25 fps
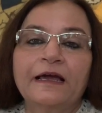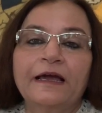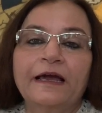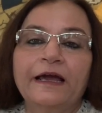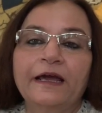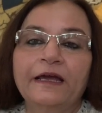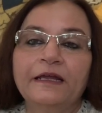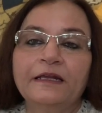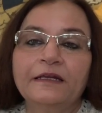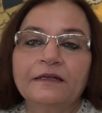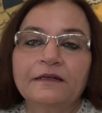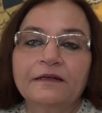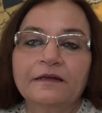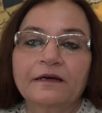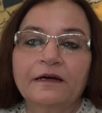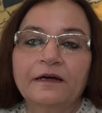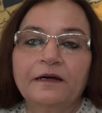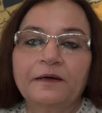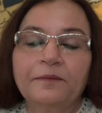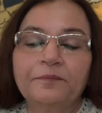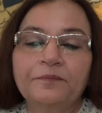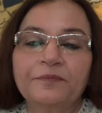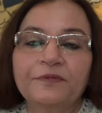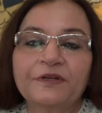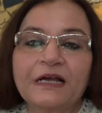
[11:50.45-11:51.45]
And
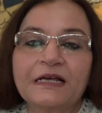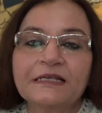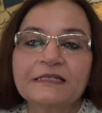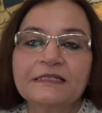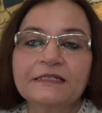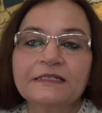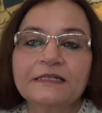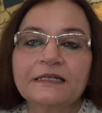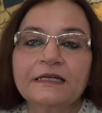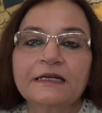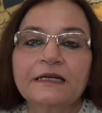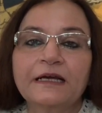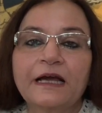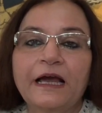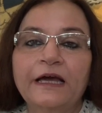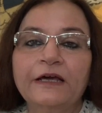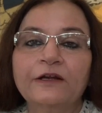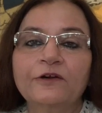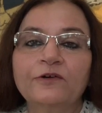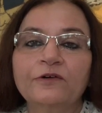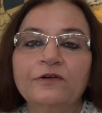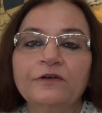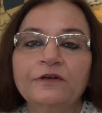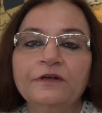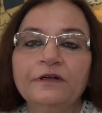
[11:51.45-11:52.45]
transiting
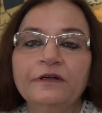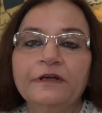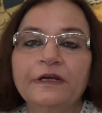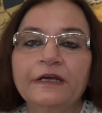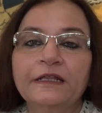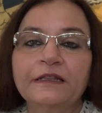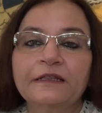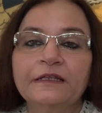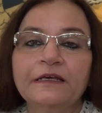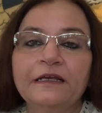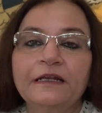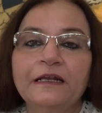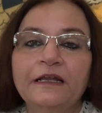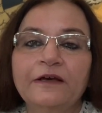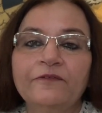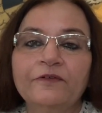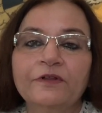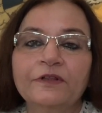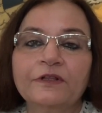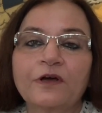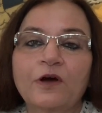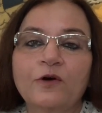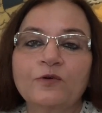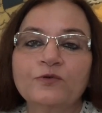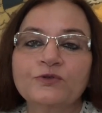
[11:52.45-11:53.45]
Chiron in the
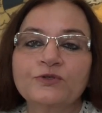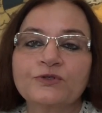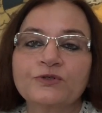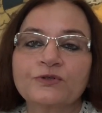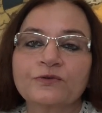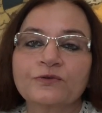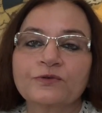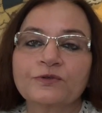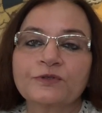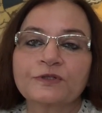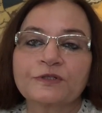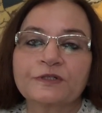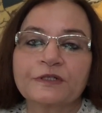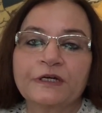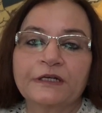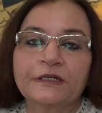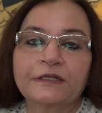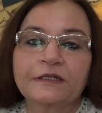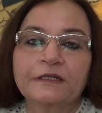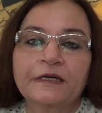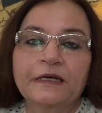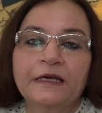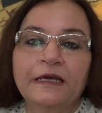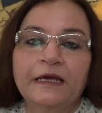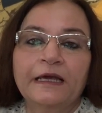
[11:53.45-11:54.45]
11th house shows
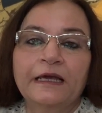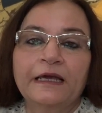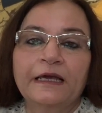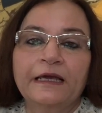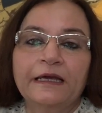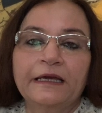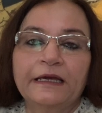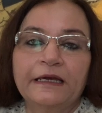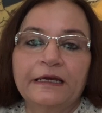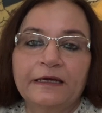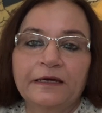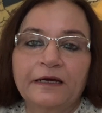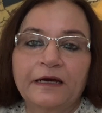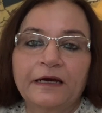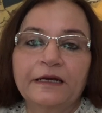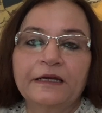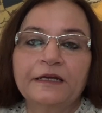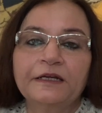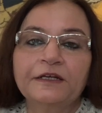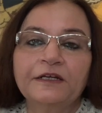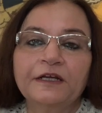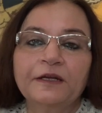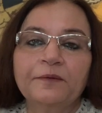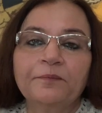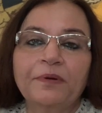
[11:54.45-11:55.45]
that
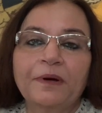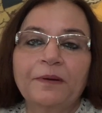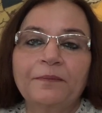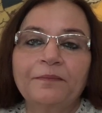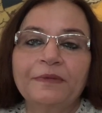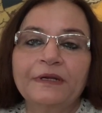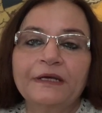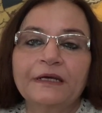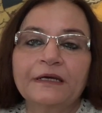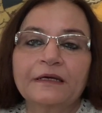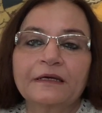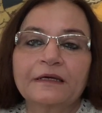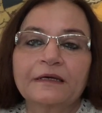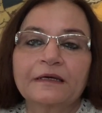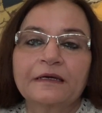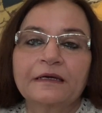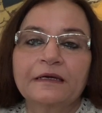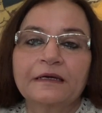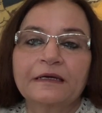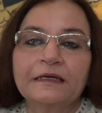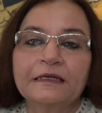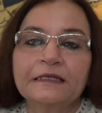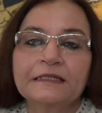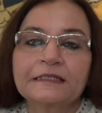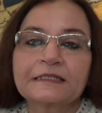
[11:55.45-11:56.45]
Indian public
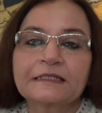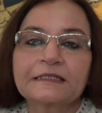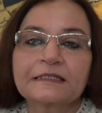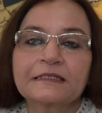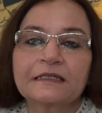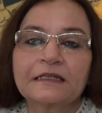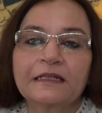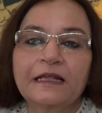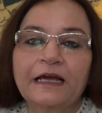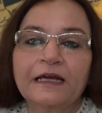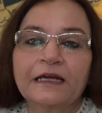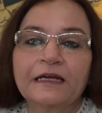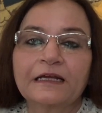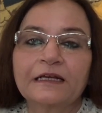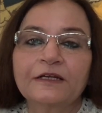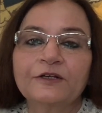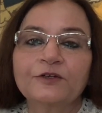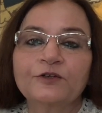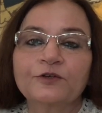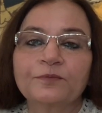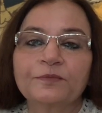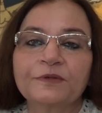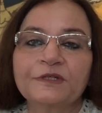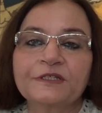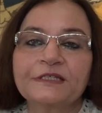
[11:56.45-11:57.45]
is likely
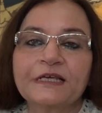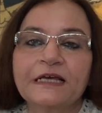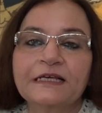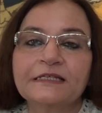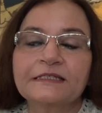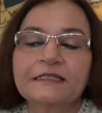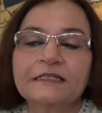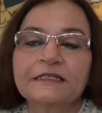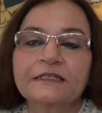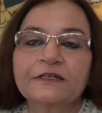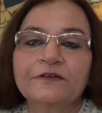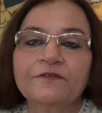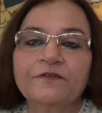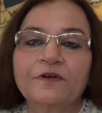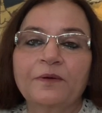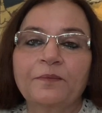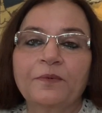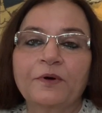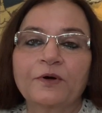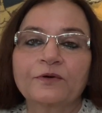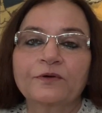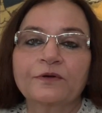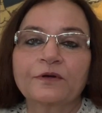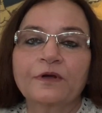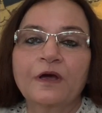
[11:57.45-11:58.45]
to be sensitive
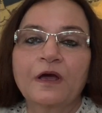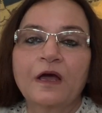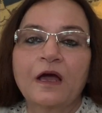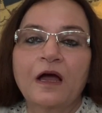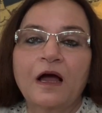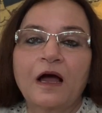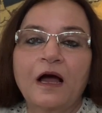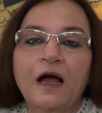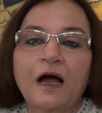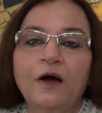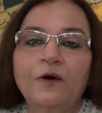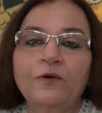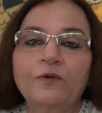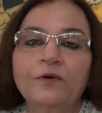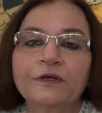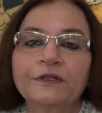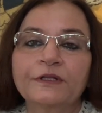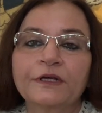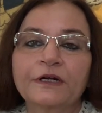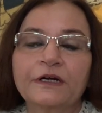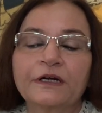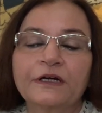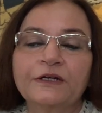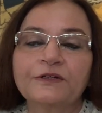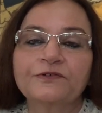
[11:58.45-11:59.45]
about how
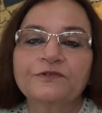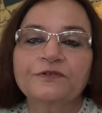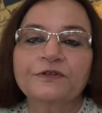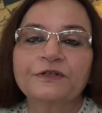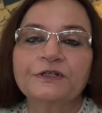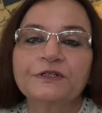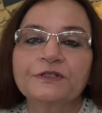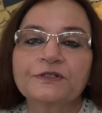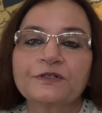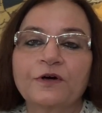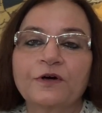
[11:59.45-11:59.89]
other countries